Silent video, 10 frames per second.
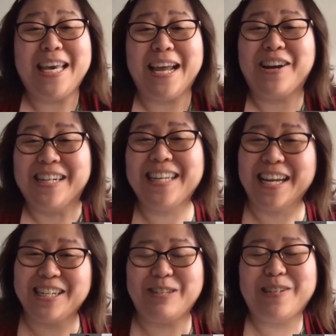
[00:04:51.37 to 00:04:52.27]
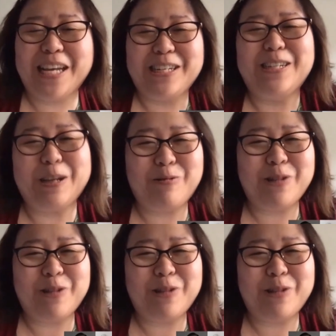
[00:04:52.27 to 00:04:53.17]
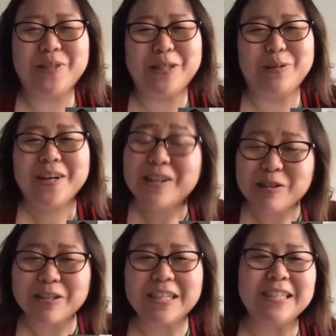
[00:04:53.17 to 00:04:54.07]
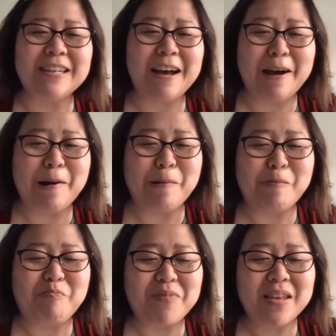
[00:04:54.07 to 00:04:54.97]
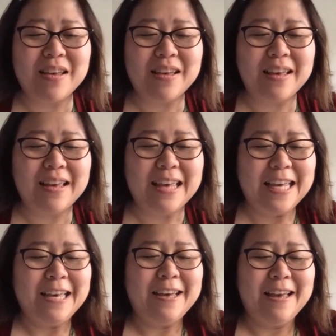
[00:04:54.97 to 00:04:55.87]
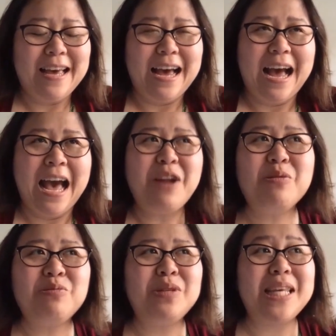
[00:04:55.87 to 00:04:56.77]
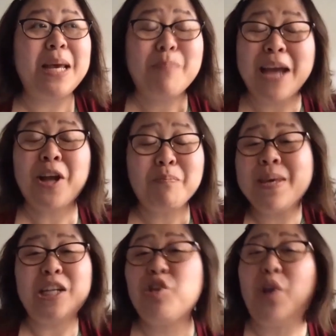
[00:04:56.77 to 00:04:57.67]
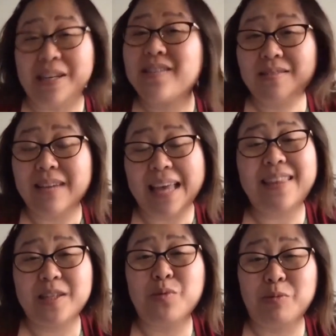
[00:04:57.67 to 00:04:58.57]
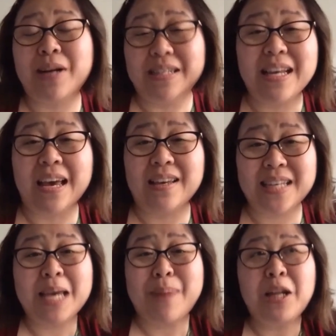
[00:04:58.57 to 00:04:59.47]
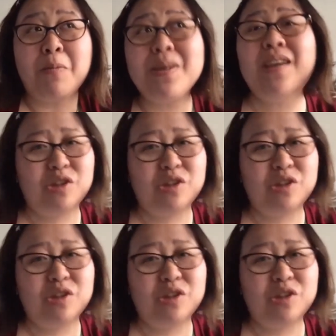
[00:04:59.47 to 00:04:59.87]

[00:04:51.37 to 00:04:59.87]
and contentious relationship right now between the two countries. Um, I don't. It might not be a choice. I guess is what I'm trying to say. it might yeah. not be a